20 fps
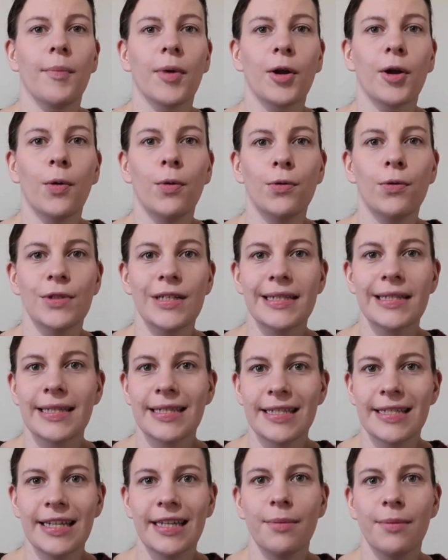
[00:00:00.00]
called
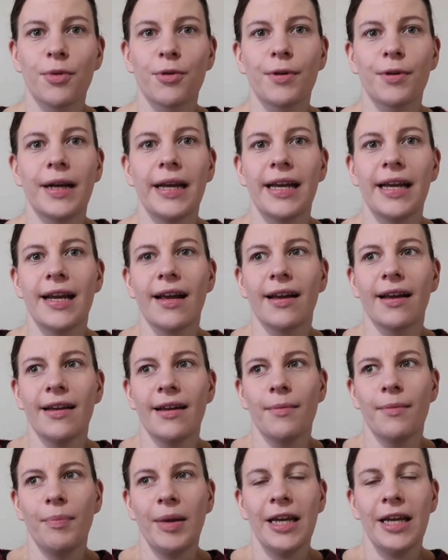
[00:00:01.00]
Steamery
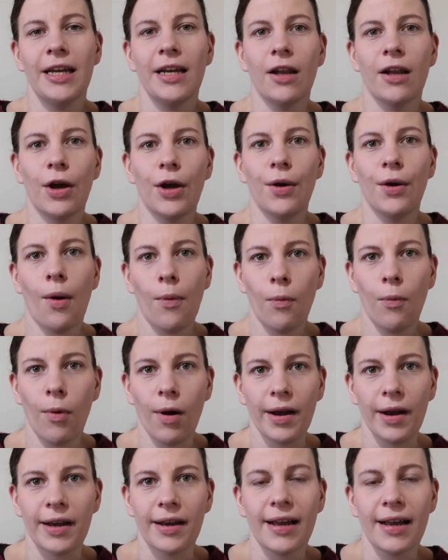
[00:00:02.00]
Pilo
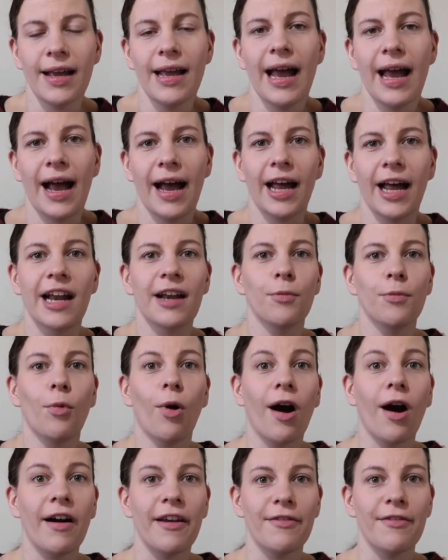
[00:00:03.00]
1, and
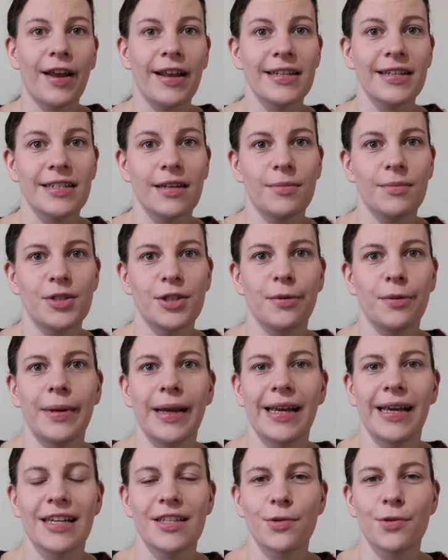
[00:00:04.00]
what I've ended up
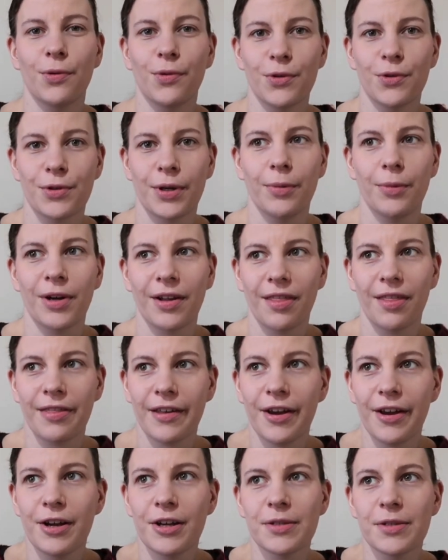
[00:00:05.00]
doing is ordering one of
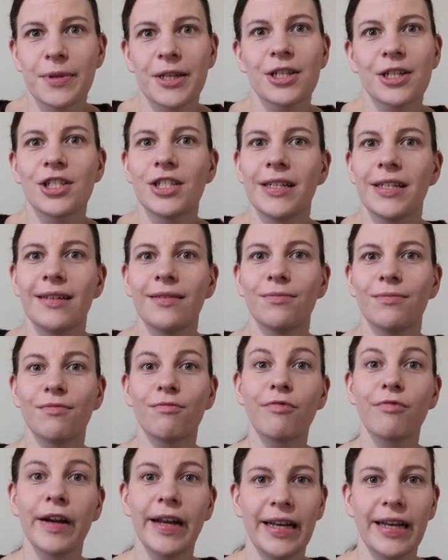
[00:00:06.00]
those because she
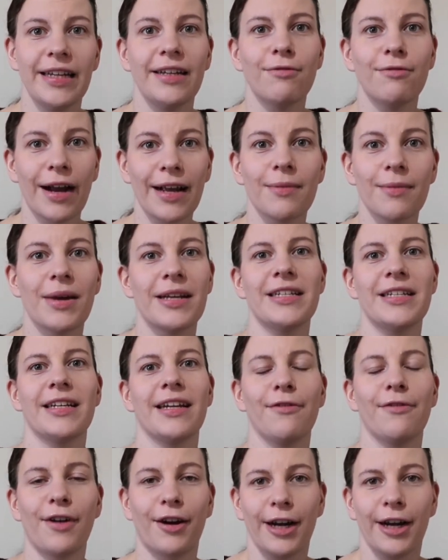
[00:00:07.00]
really recommended
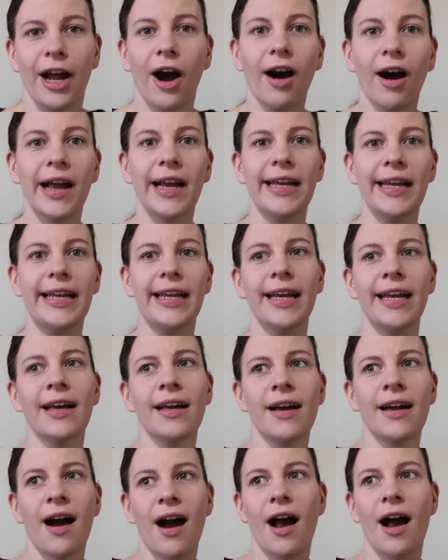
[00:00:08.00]
it very highly,
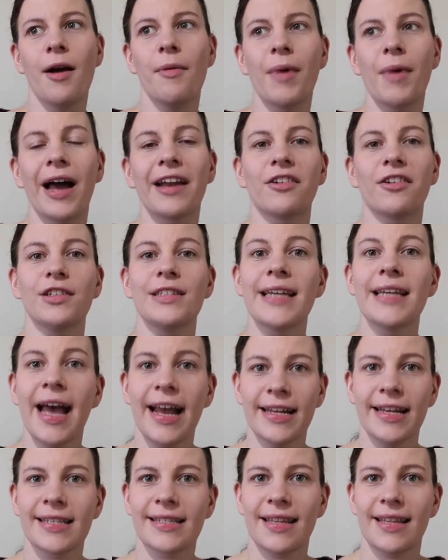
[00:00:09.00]
and I'll
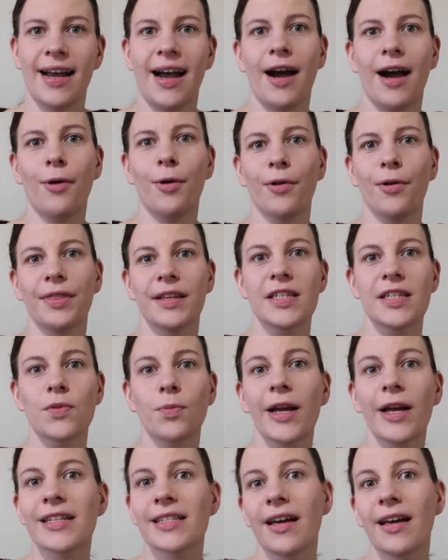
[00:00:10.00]
test that out on this
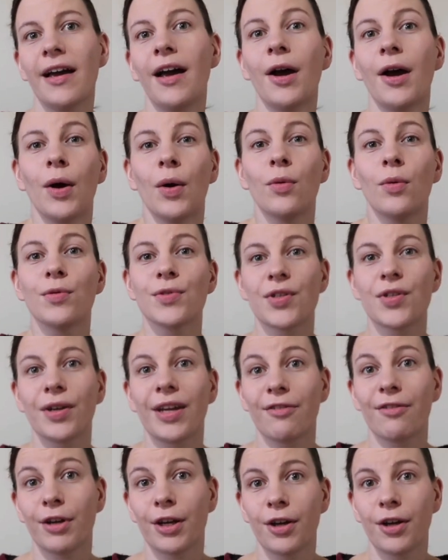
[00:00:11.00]
sweater, also
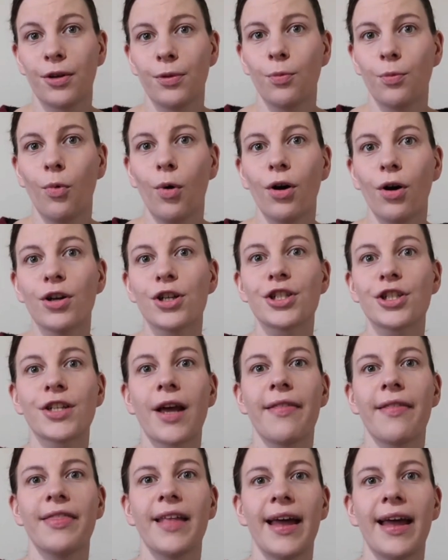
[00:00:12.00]
give it a good wash,
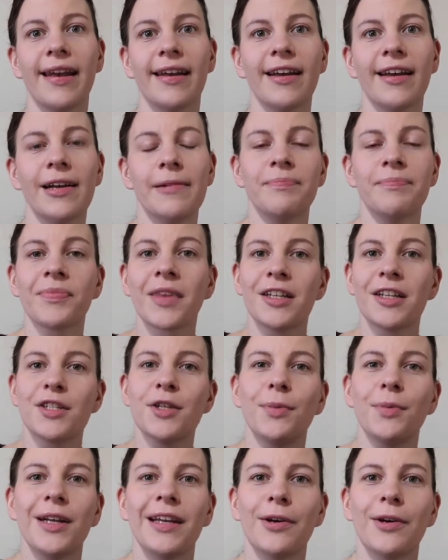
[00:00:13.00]
and then
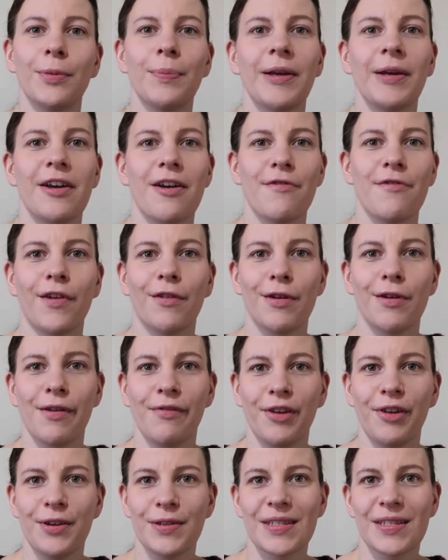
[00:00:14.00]
do a little bit of a
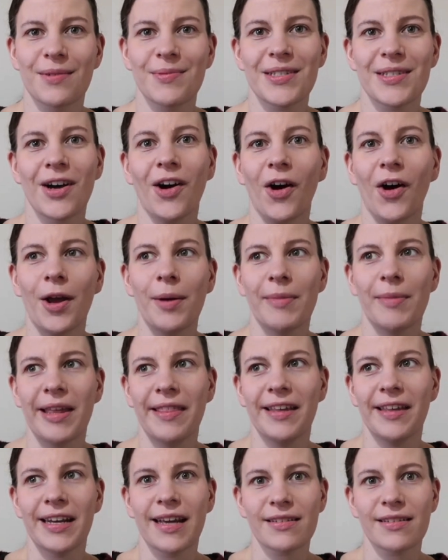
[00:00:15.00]
review sometime in
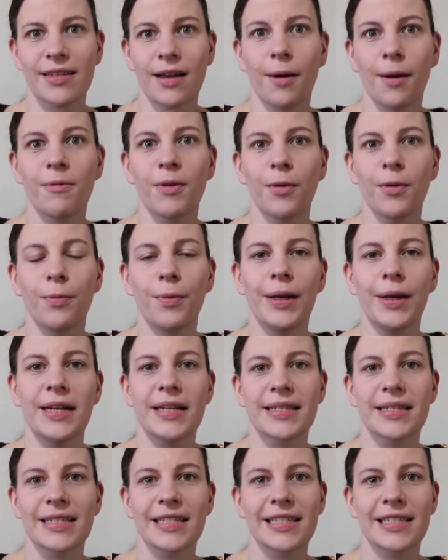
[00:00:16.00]
the next couple of
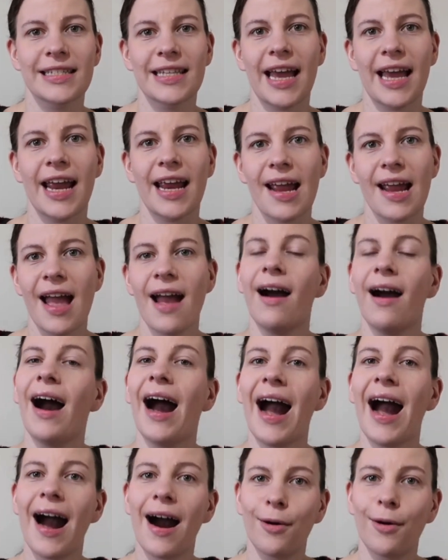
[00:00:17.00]
weeks to say
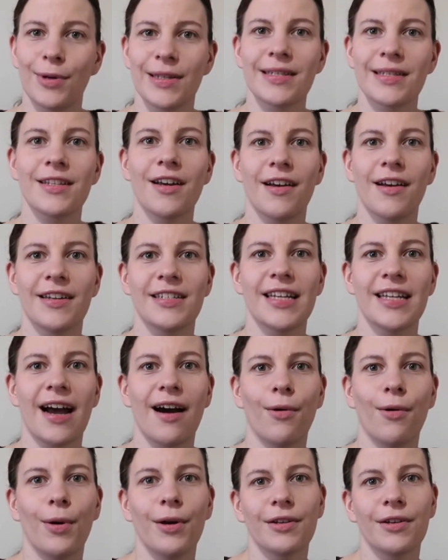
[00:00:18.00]
how it's turned
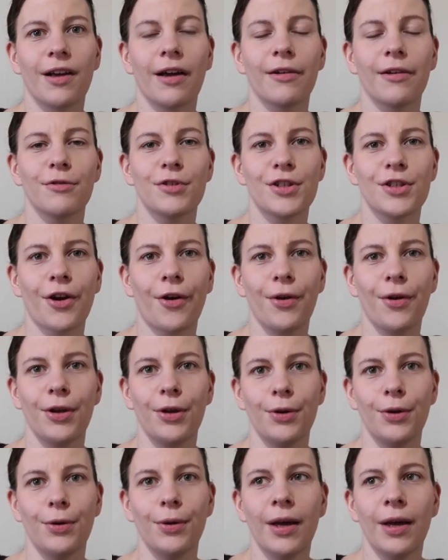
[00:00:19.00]
out and kind of show
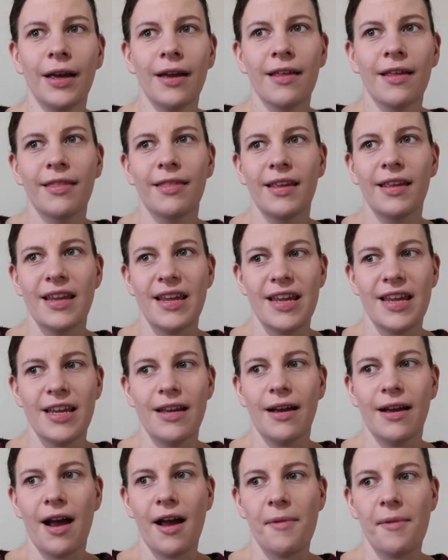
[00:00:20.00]
you
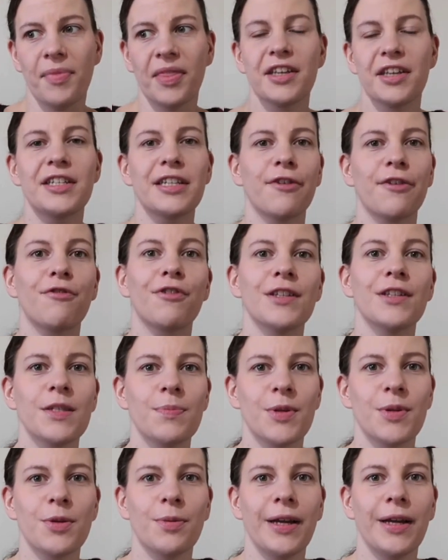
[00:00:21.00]
the difference
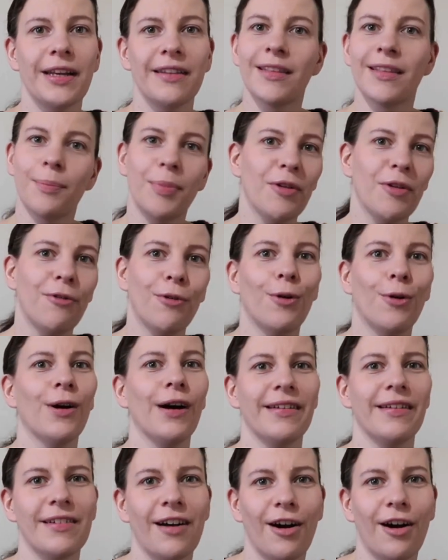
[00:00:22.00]
between the before
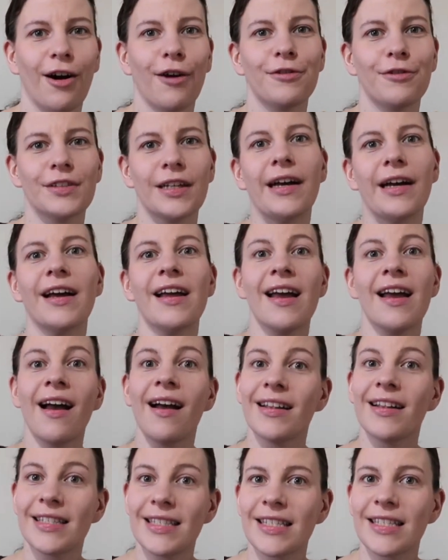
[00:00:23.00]
and after,
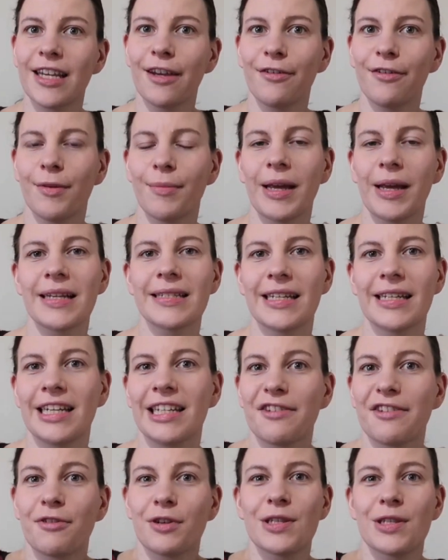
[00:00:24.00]
and see if it makes any
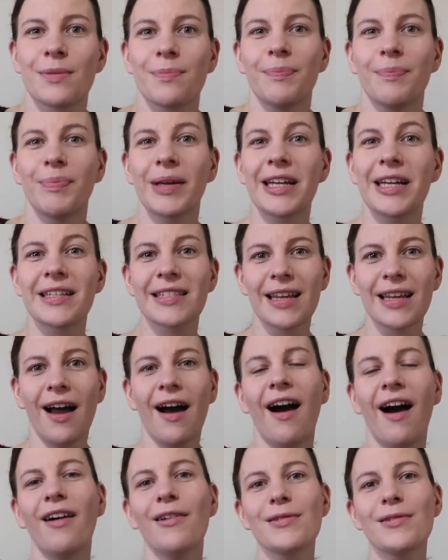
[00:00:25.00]
difference, because
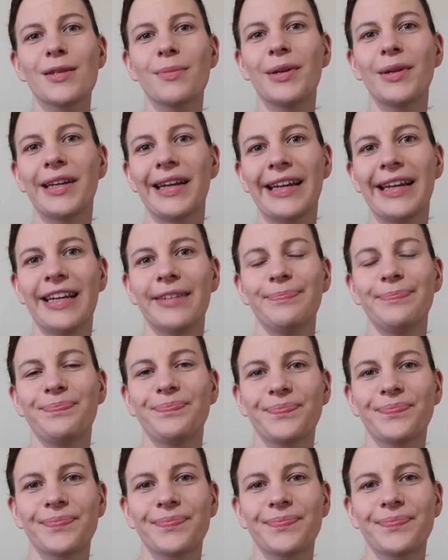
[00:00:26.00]
ultimately